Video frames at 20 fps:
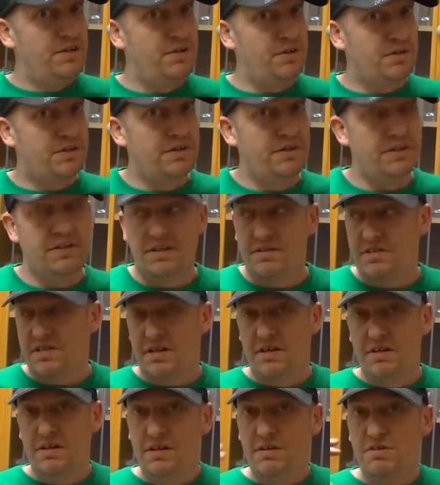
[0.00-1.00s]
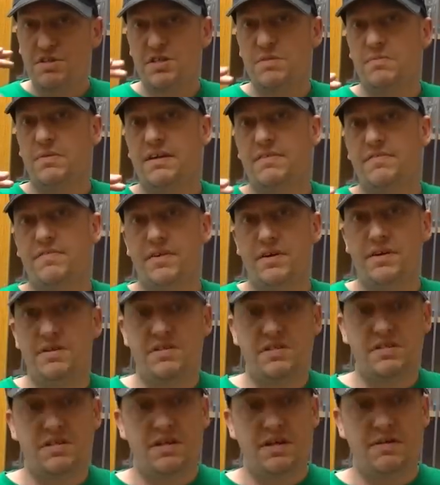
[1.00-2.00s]
Not good. So lose some weight
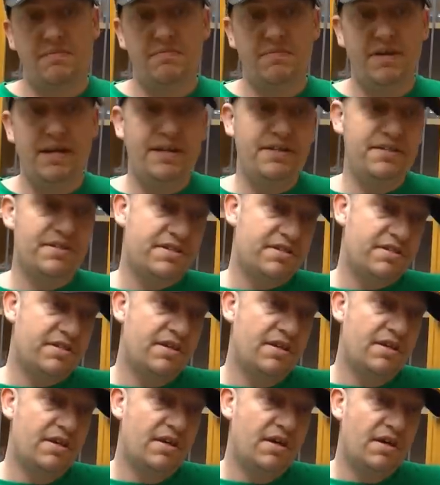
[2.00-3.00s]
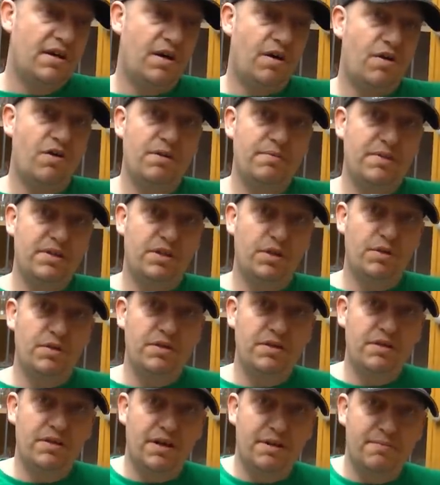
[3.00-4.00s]
first, um, hence I'm going to be
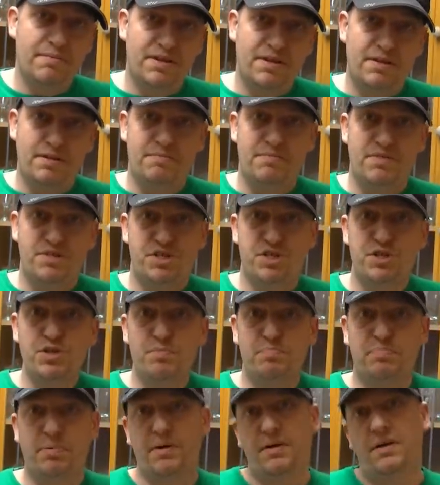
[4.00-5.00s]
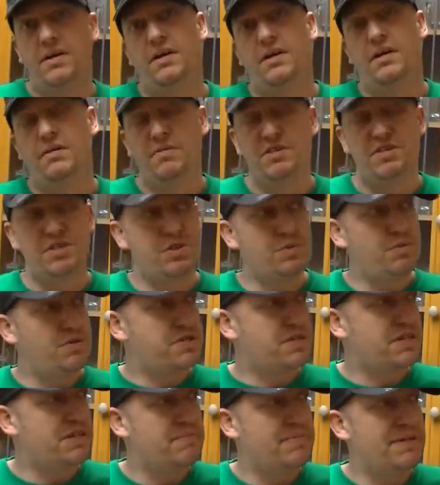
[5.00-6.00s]
doing um, um, a soup, which is
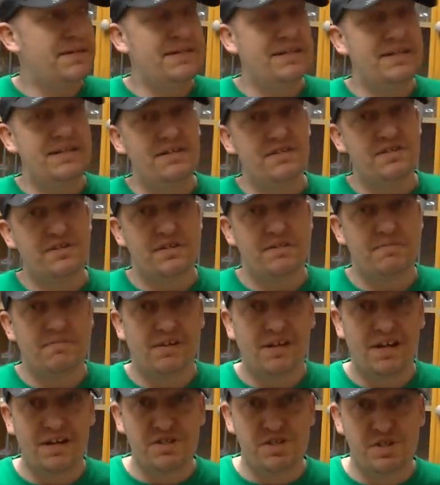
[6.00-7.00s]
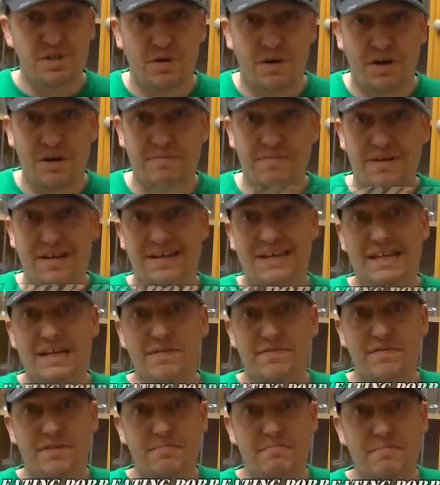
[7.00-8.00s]
always going to be is um, lunchtime and
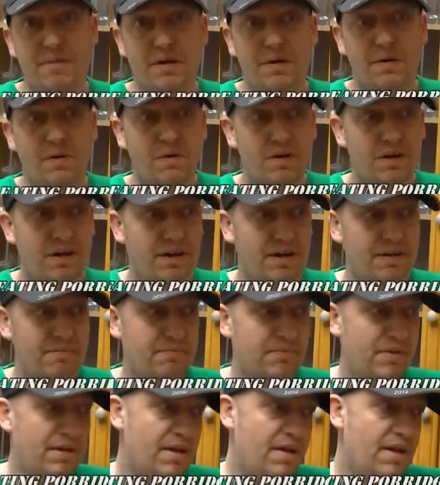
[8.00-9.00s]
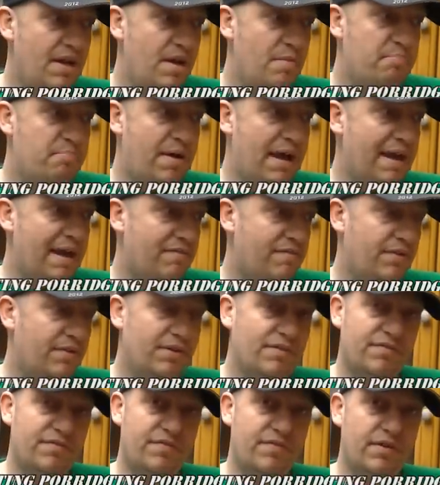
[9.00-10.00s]
evening meal, um, packed
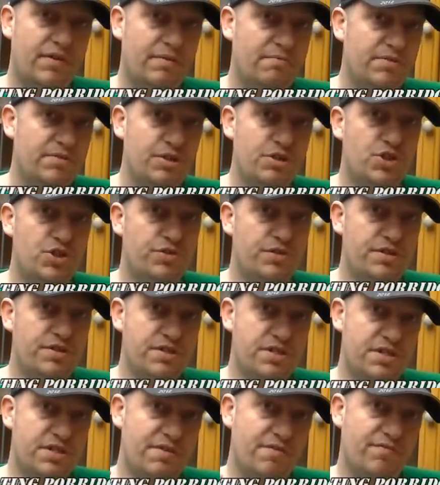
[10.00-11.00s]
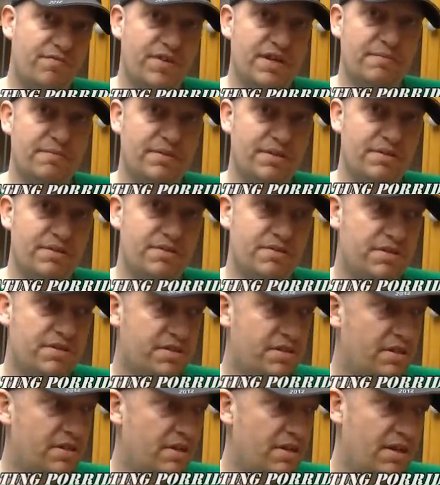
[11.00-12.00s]
full of um, nutrients,
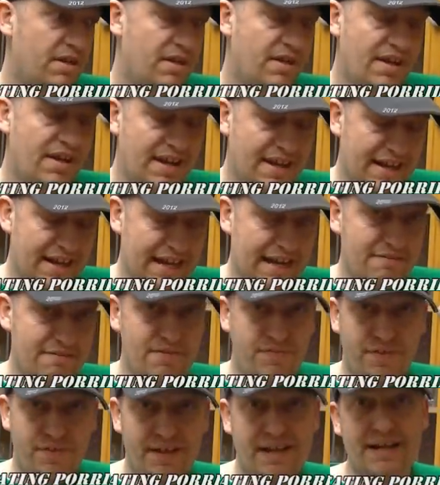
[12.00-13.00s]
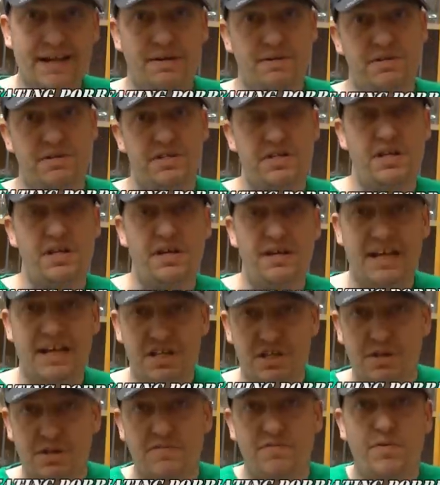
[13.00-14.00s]
vitamins, everything else
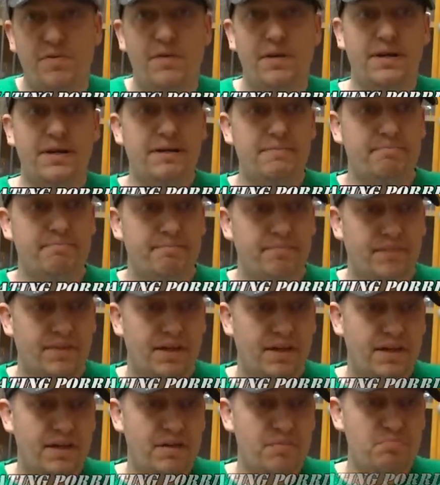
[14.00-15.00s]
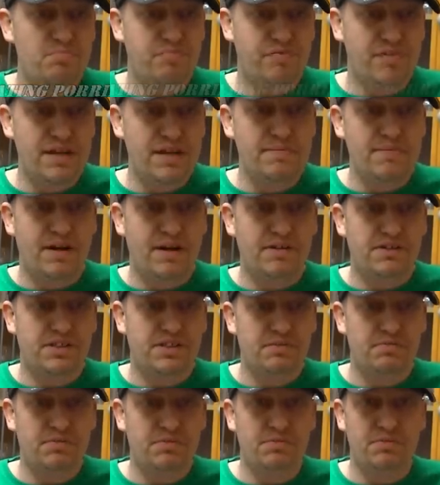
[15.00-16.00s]
that's good for you, um, pretty
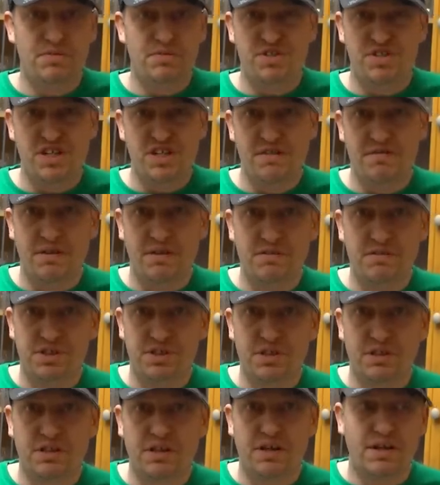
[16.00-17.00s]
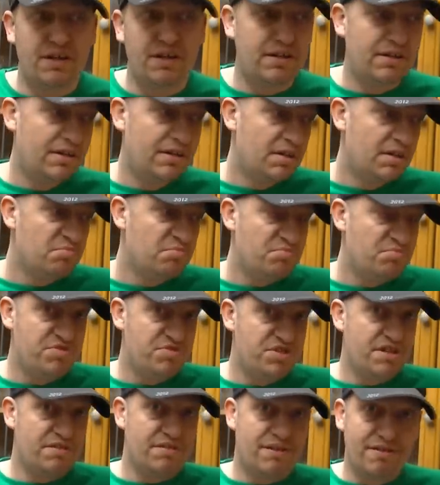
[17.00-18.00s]
much with zero sugar,
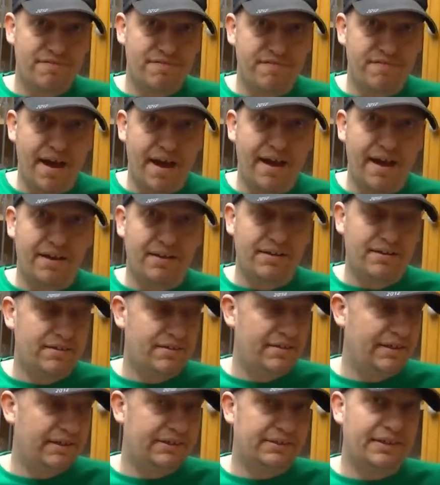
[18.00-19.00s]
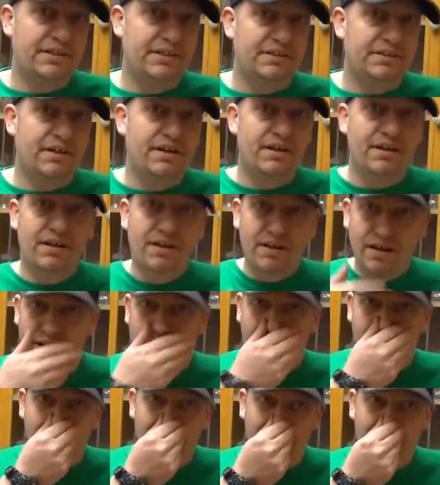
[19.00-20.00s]
zero fat, et cetera.
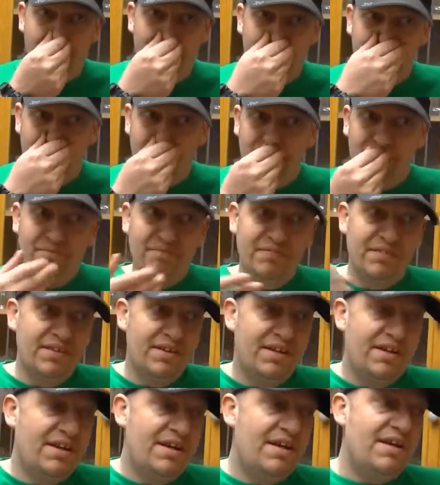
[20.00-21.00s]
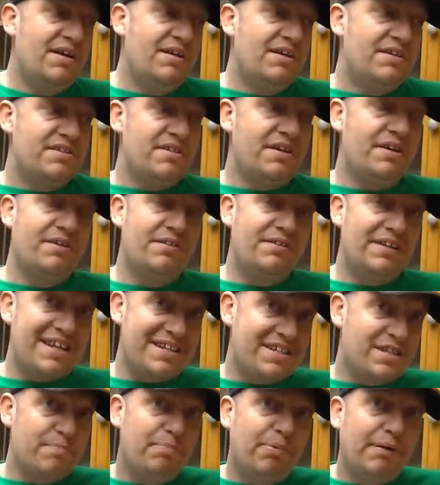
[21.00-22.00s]
Um, so
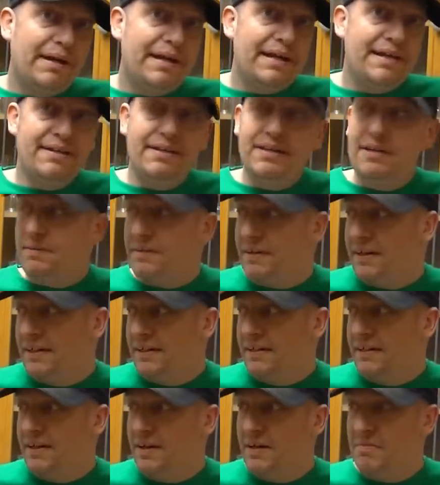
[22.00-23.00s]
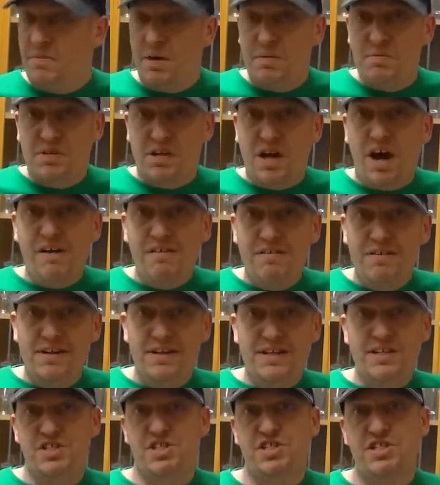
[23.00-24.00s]
that's the plan anyway. Um, I'm
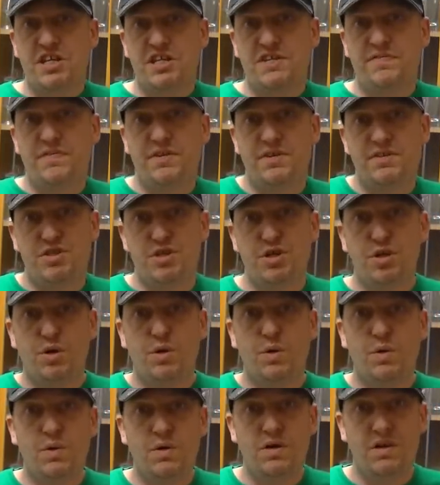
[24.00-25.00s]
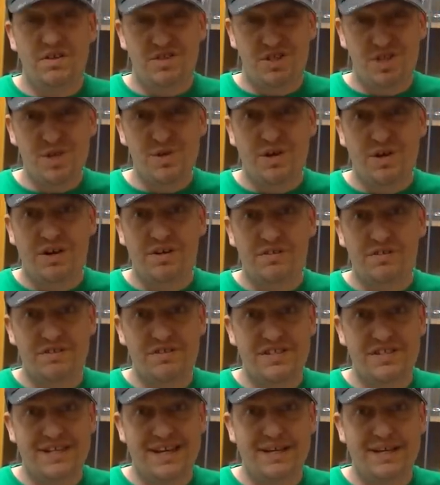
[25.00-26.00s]
currently six foot tall, two hundred
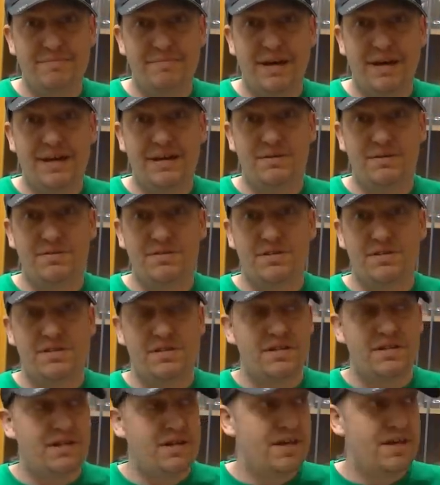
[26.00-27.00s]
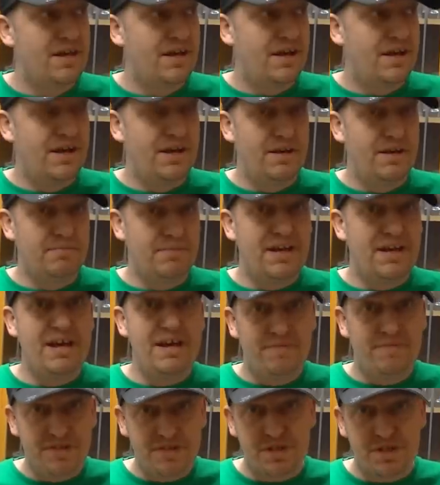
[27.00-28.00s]
and ten pounds, um, the
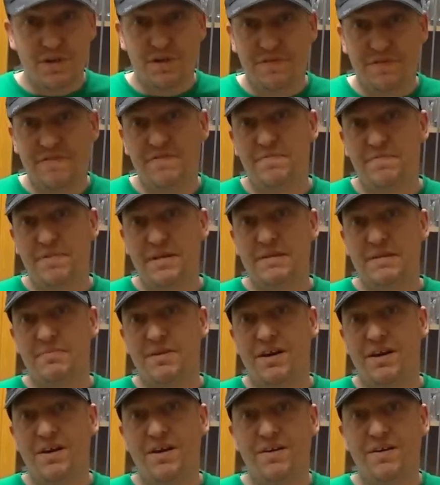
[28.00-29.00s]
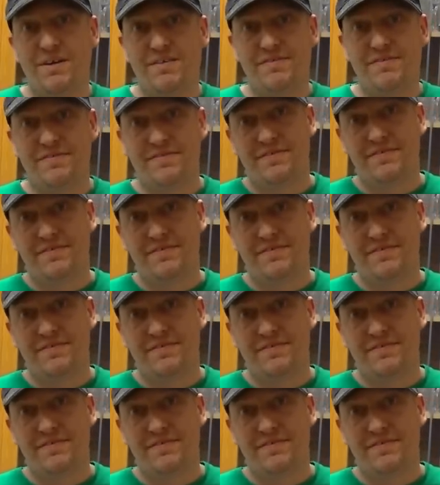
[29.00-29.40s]
heaviest I've ever been in my life.